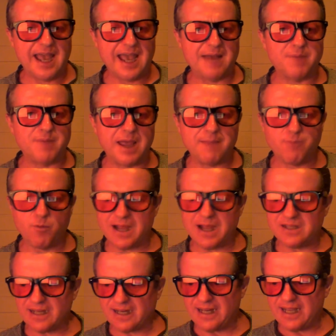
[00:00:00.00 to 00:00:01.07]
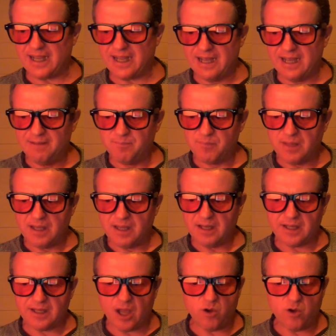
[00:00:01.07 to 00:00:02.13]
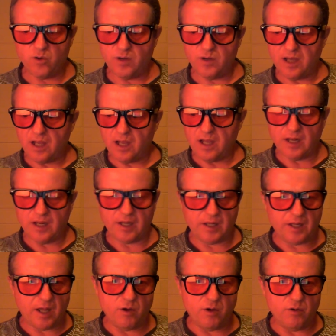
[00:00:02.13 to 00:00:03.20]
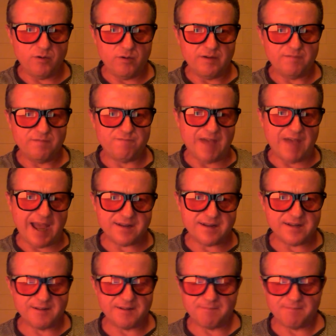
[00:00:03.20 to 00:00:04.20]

And people basically go low fat